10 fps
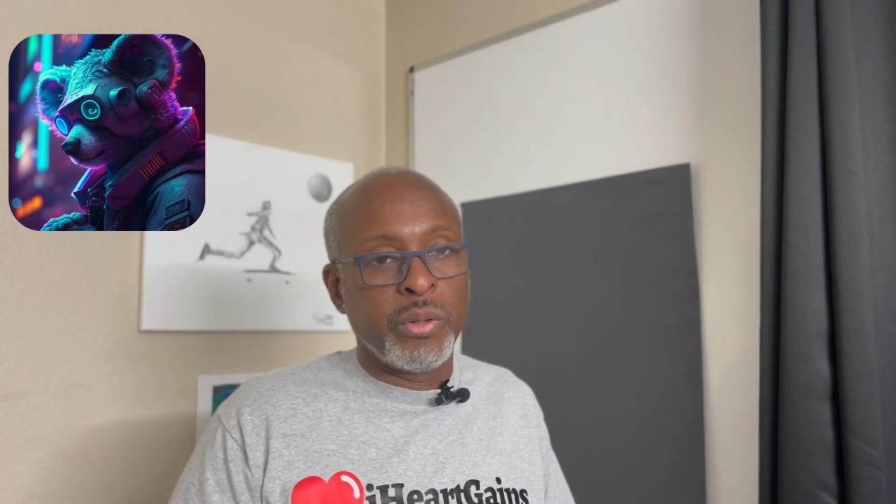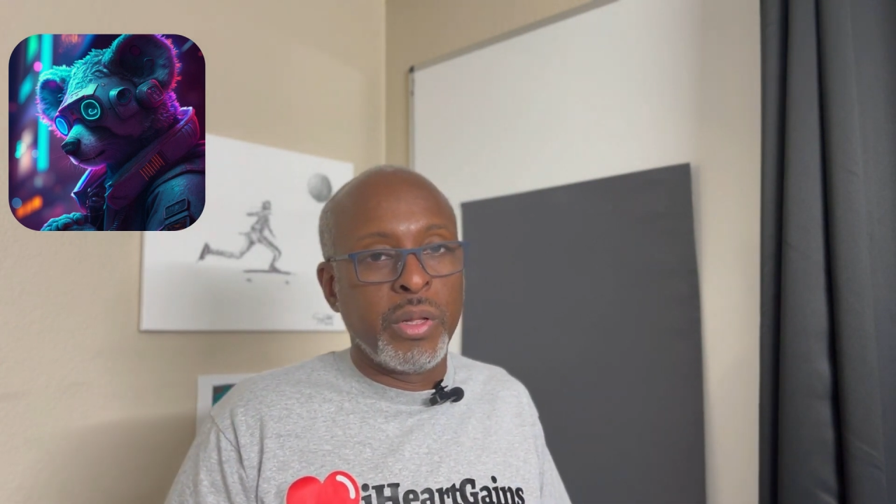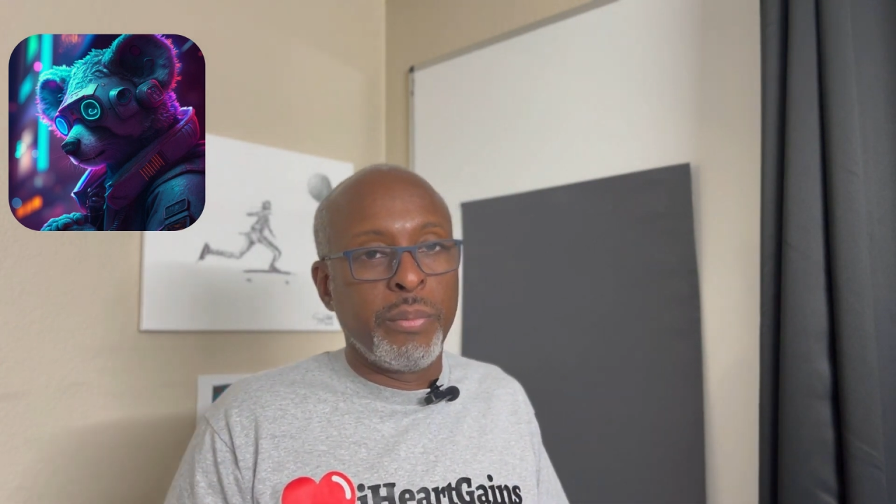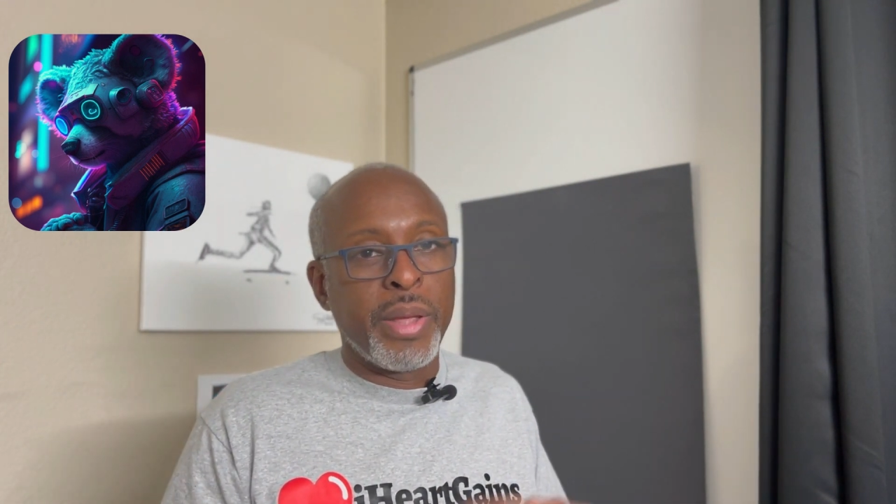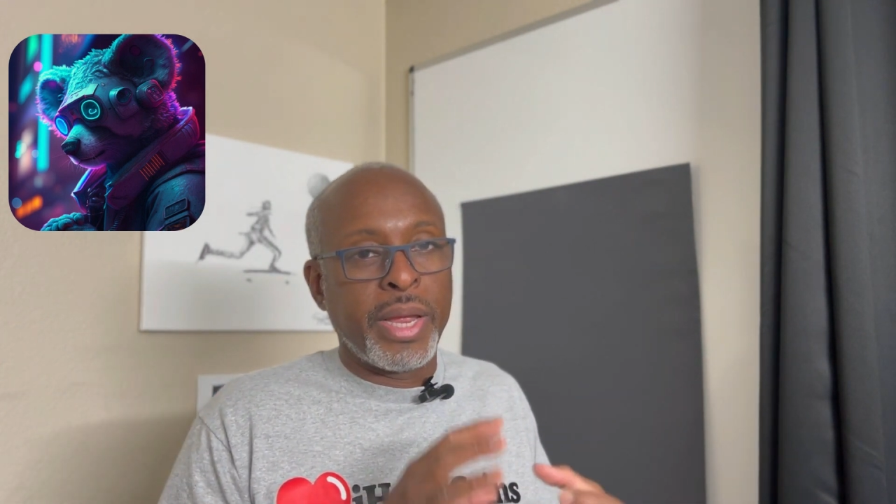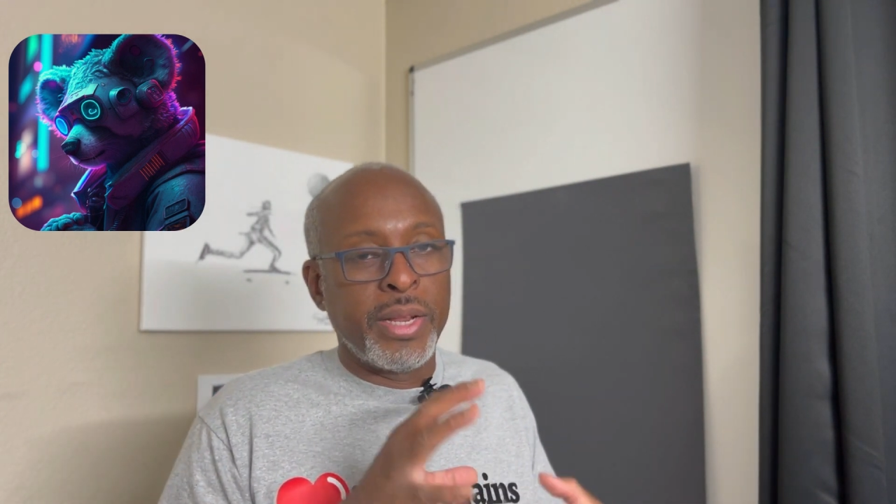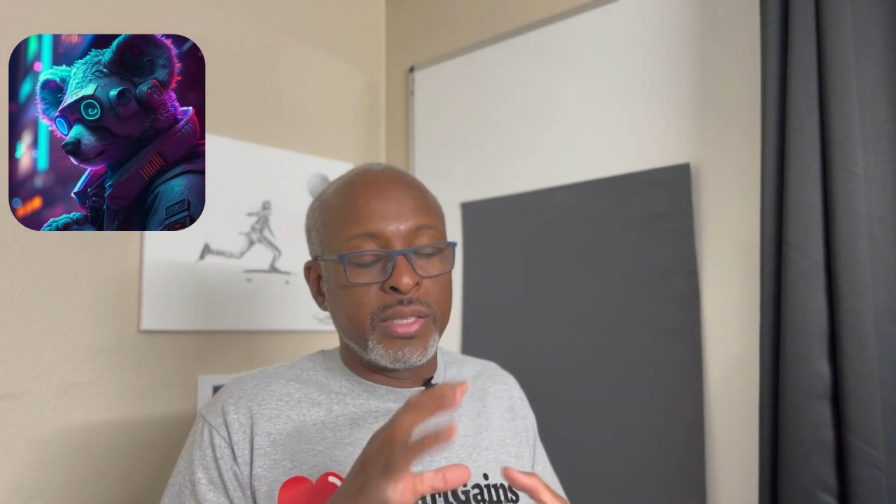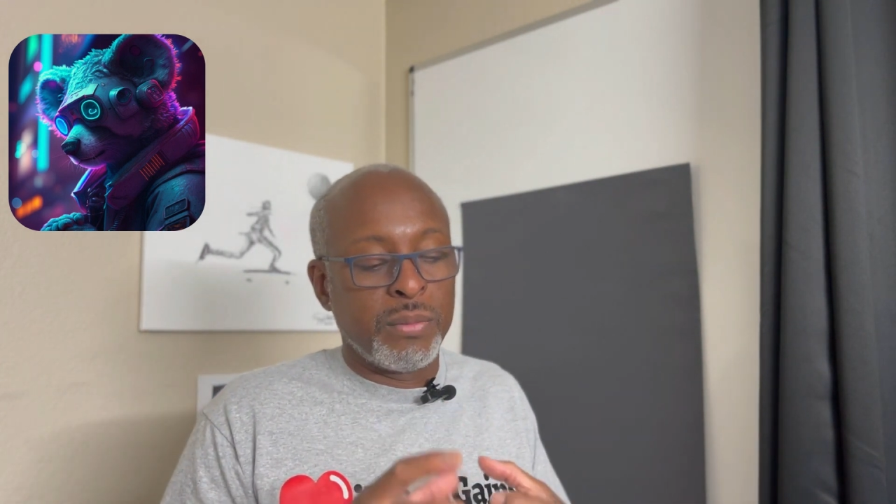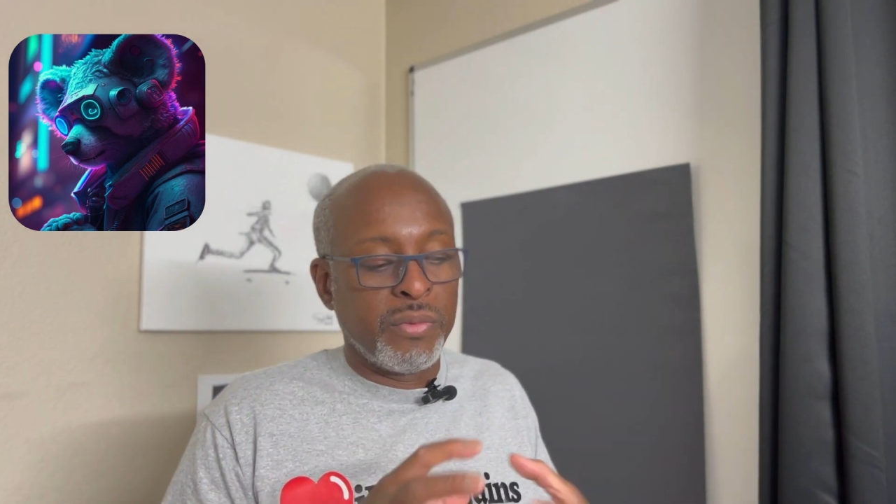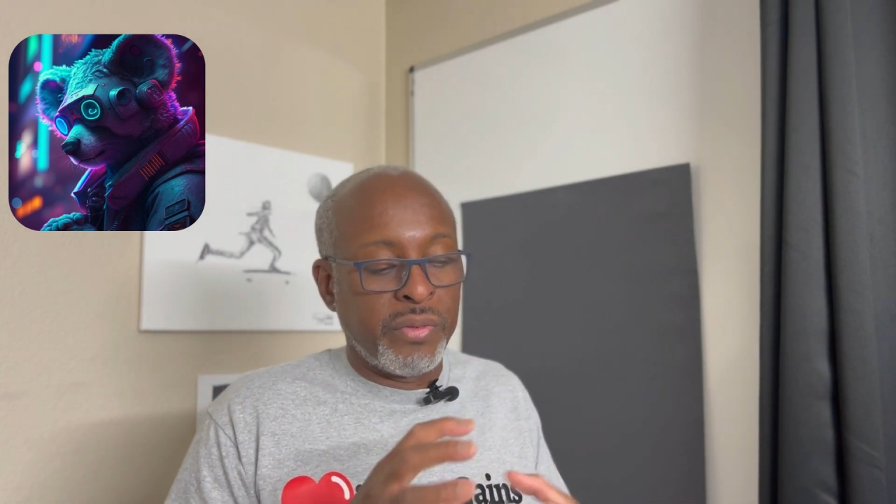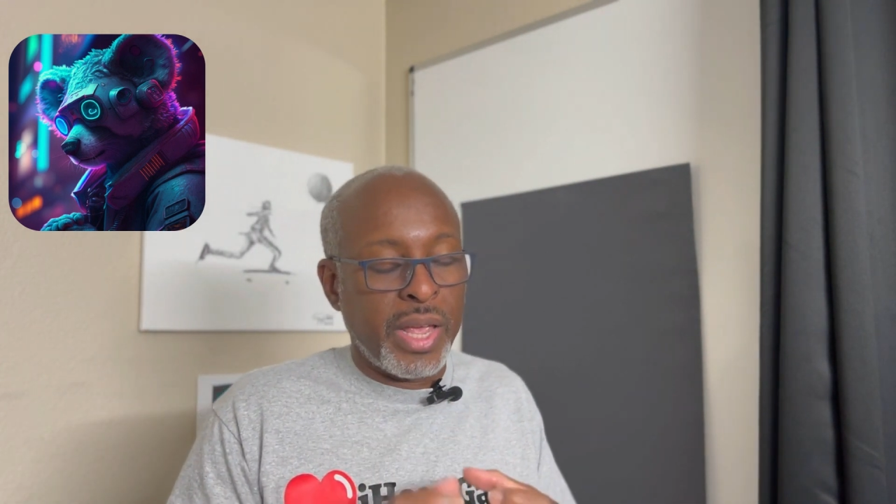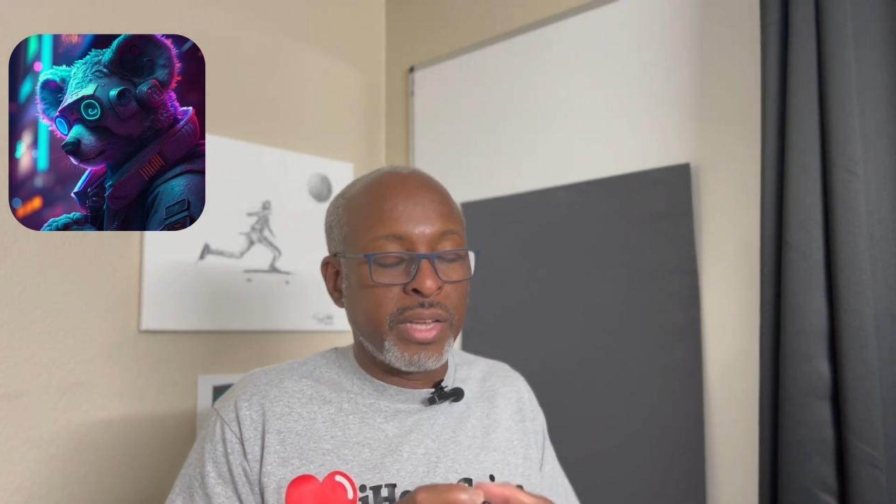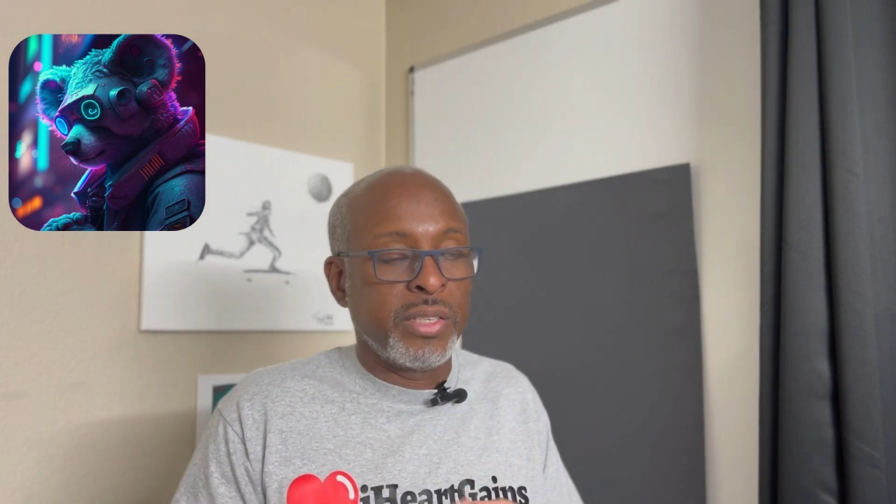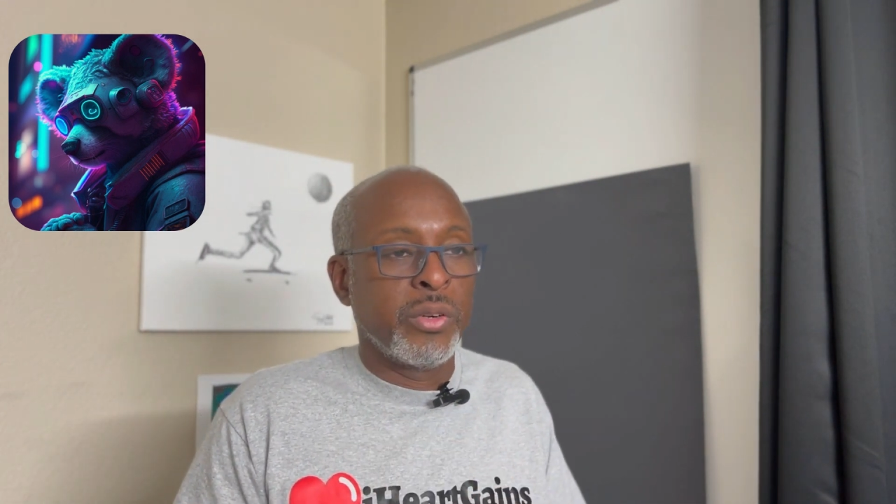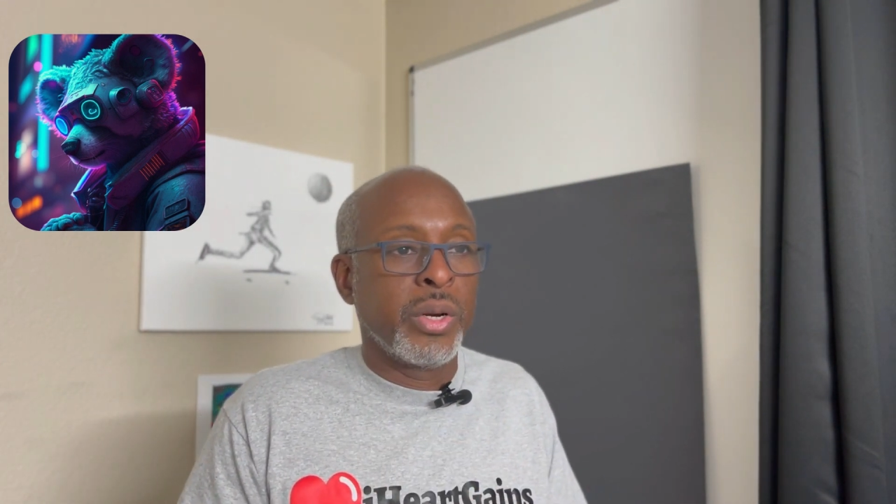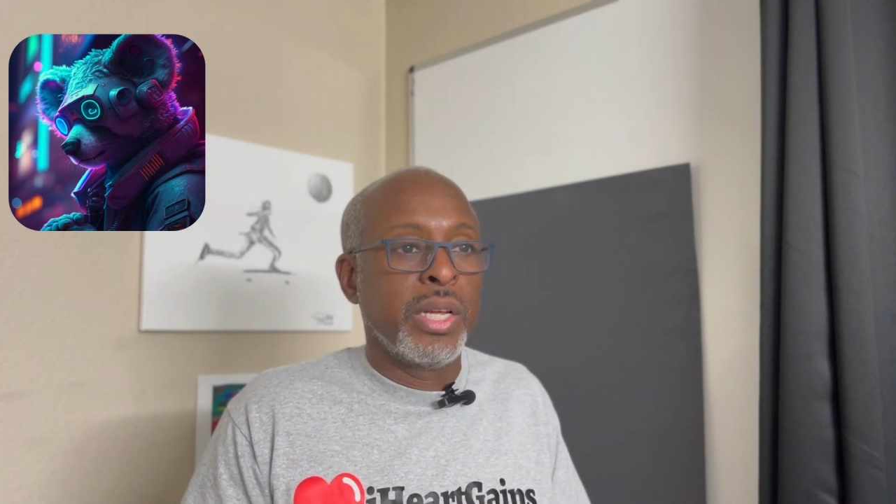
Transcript: mechanism of action, right?